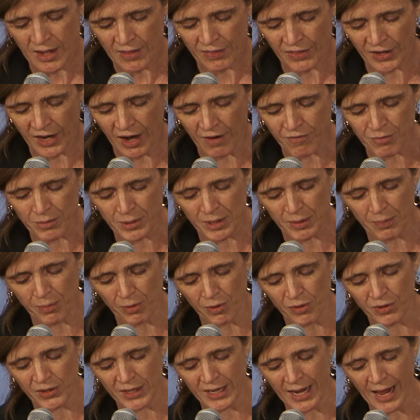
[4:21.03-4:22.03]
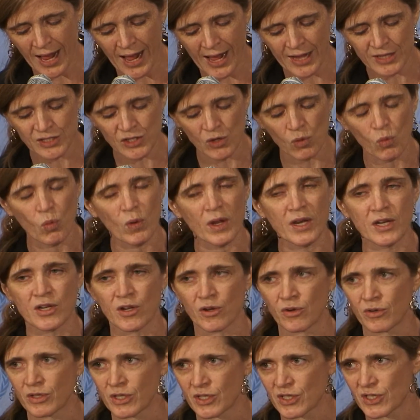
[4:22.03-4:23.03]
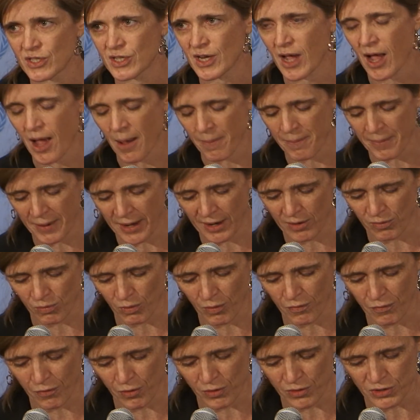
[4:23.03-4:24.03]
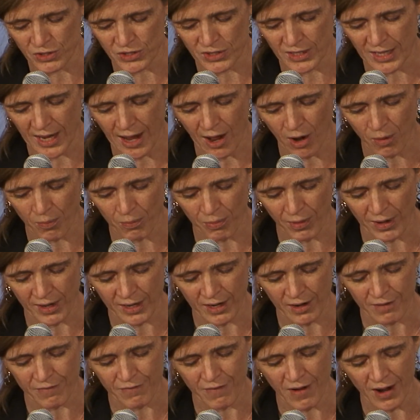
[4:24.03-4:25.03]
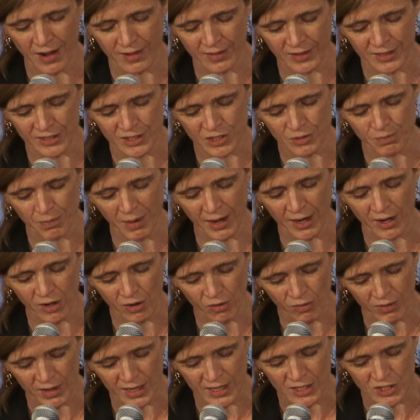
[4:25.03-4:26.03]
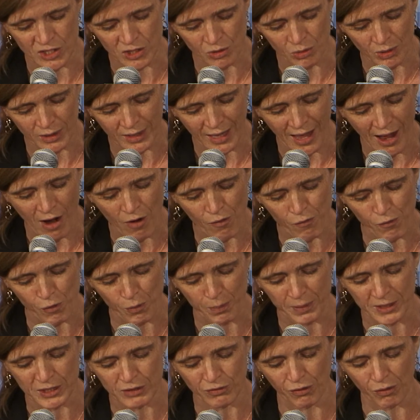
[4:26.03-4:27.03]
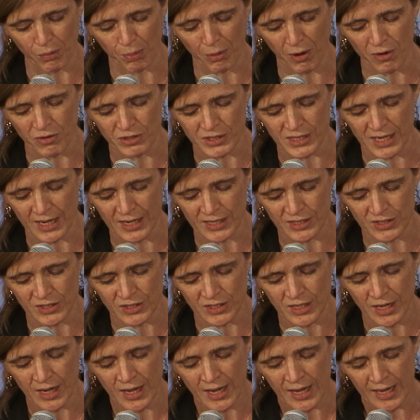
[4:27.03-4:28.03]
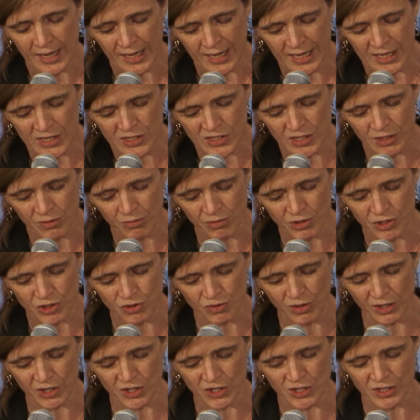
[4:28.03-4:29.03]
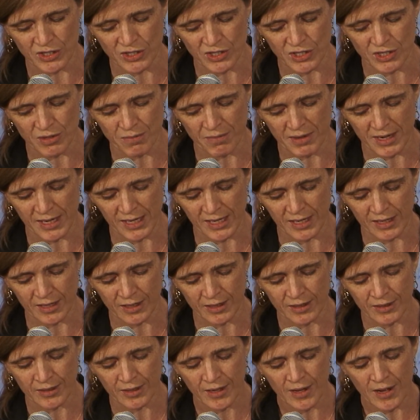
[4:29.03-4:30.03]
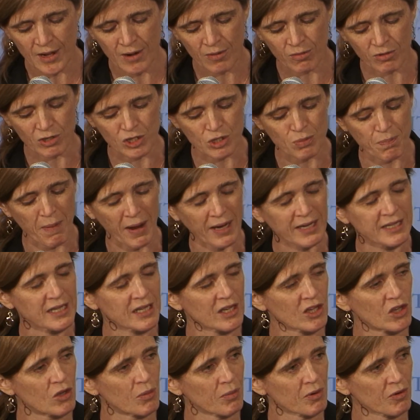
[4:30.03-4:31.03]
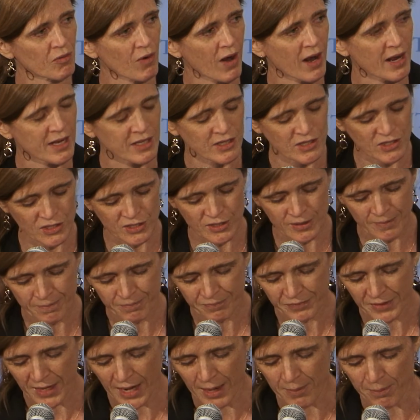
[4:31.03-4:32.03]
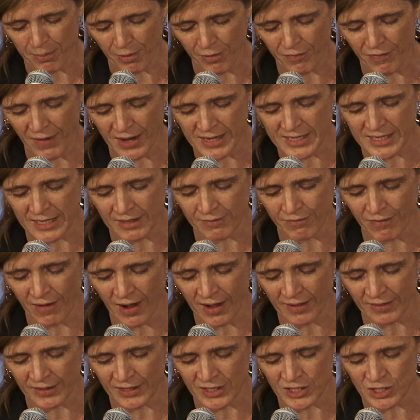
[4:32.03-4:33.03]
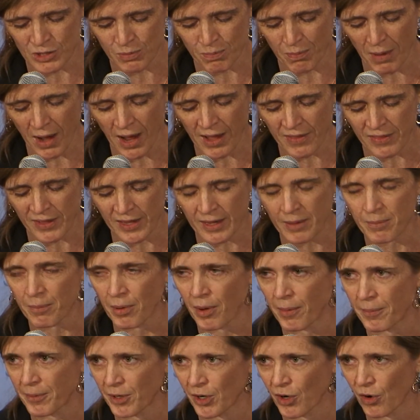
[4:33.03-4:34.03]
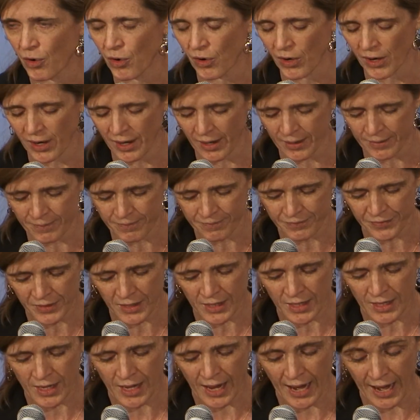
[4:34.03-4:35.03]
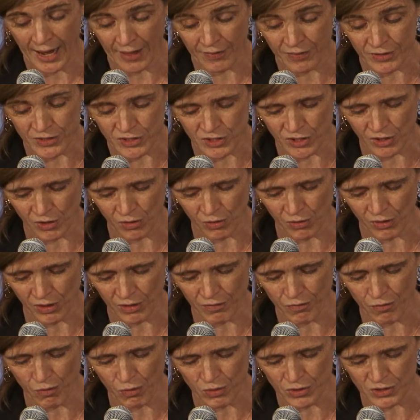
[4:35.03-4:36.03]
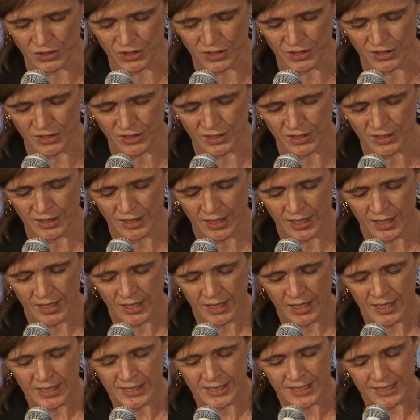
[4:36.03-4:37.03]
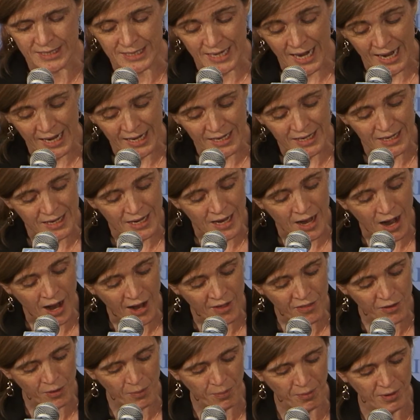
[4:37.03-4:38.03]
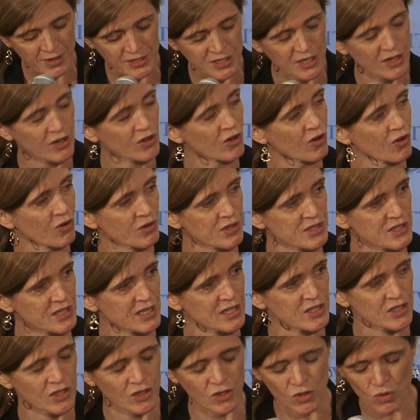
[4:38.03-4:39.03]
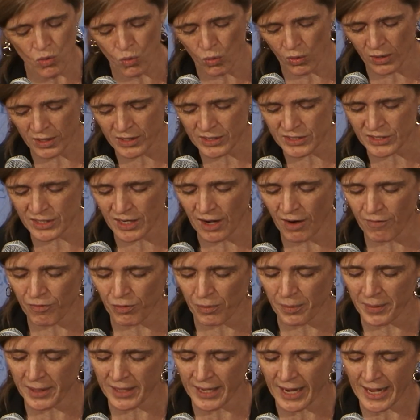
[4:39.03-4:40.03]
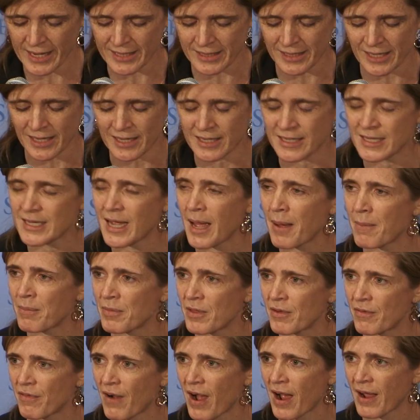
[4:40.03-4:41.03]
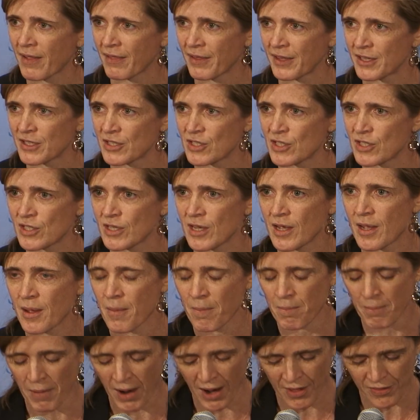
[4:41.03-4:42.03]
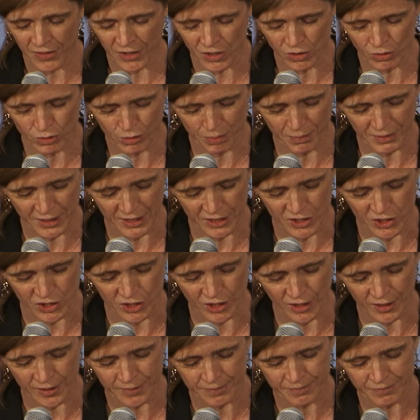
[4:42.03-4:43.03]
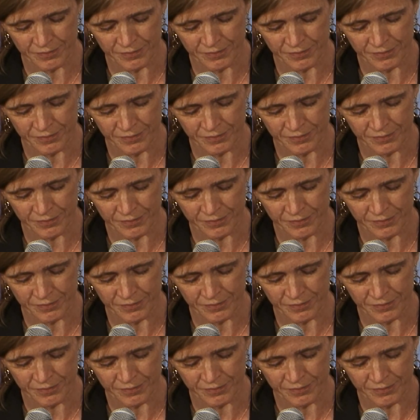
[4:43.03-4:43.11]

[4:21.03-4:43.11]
The government of Burundi has a window to stop and reverse the outbreak of violence by agreeing to allow for peaceful protests, easing restrictions to media, respecting human rights, and preventing violence by the Imbonerakure and the security forces. To date, neither President Nkurunziza nor his government has condemned the violence by the youth militia